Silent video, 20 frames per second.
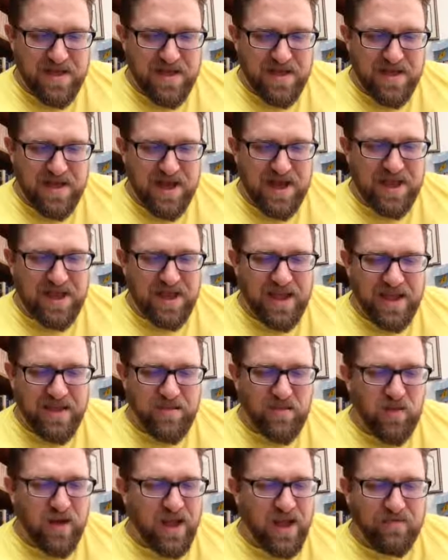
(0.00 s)
In
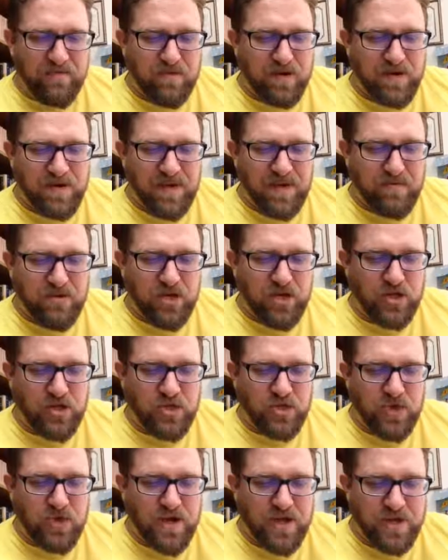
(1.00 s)
him we have redemption
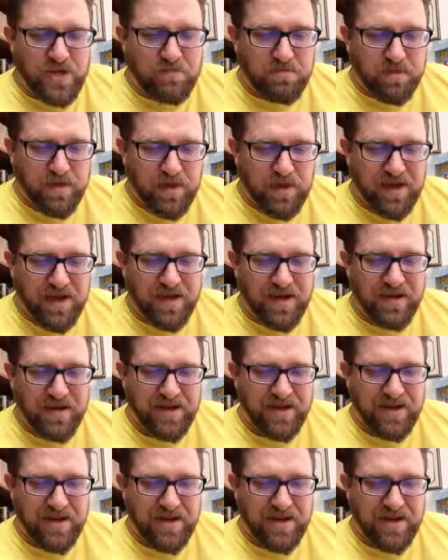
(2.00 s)
through his blood,